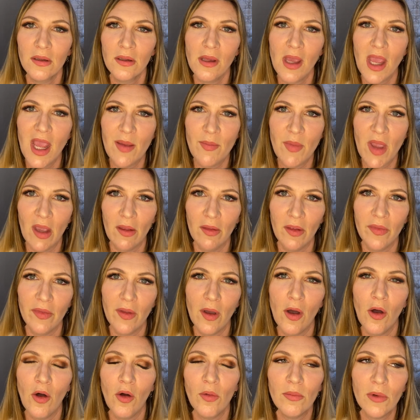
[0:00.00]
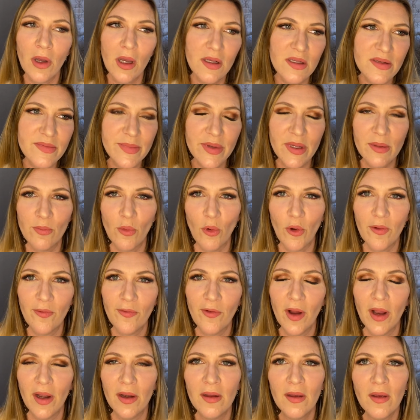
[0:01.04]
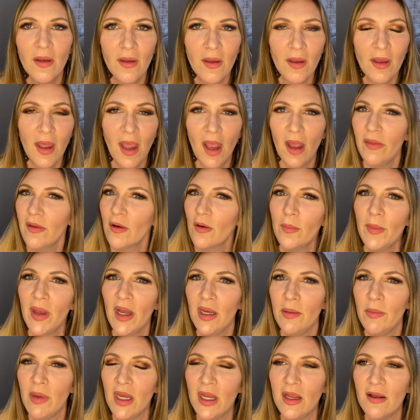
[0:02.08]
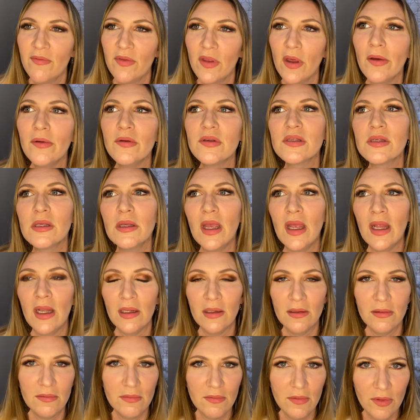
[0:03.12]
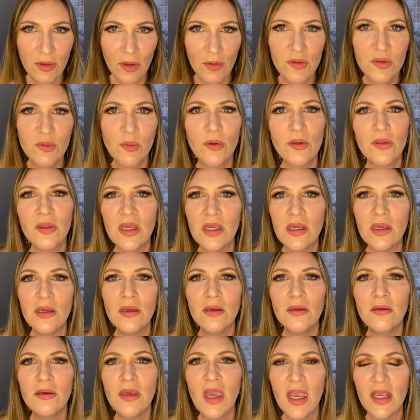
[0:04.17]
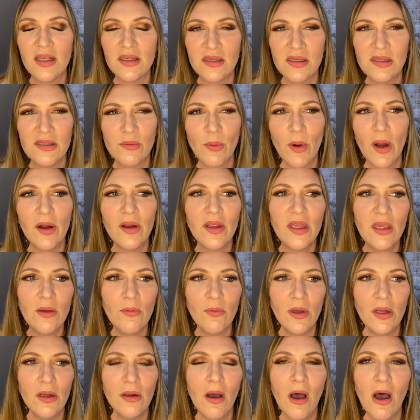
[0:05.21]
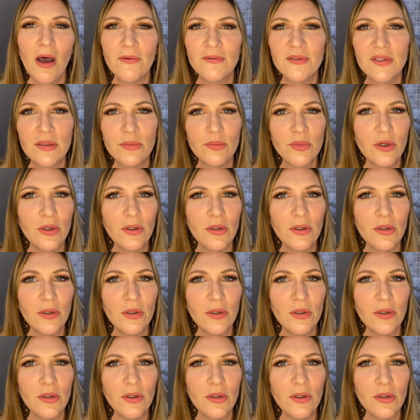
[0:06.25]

a male in the home, husband, boyfriend, and there are many, many of those. And those were the cases where he would often